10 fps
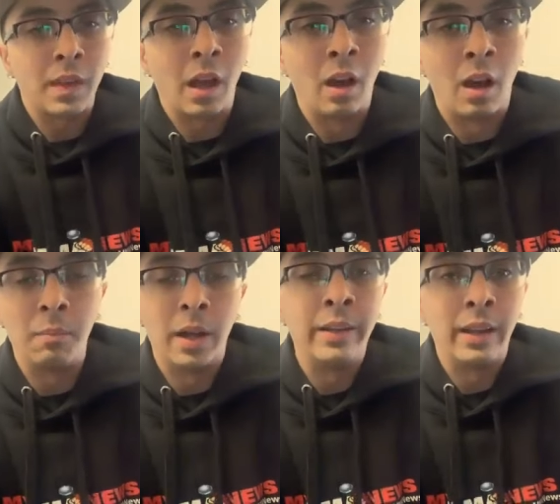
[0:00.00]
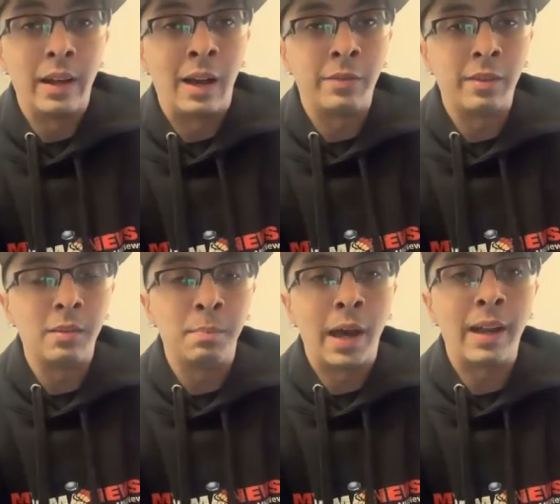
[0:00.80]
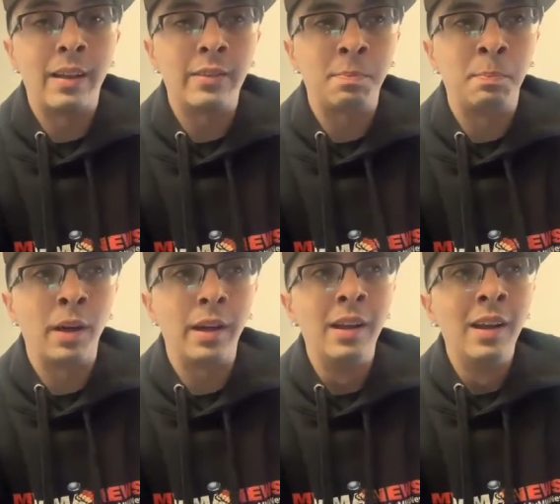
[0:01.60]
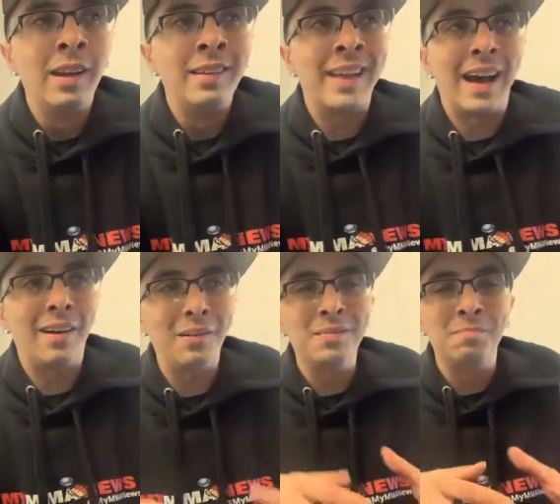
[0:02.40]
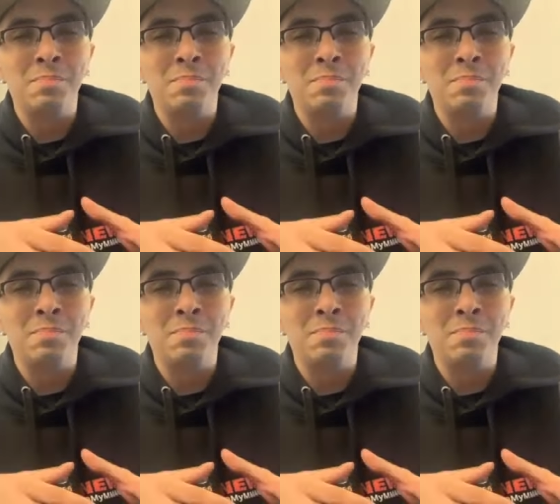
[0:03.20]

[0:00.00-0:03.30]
and then obviously Pettis. But now,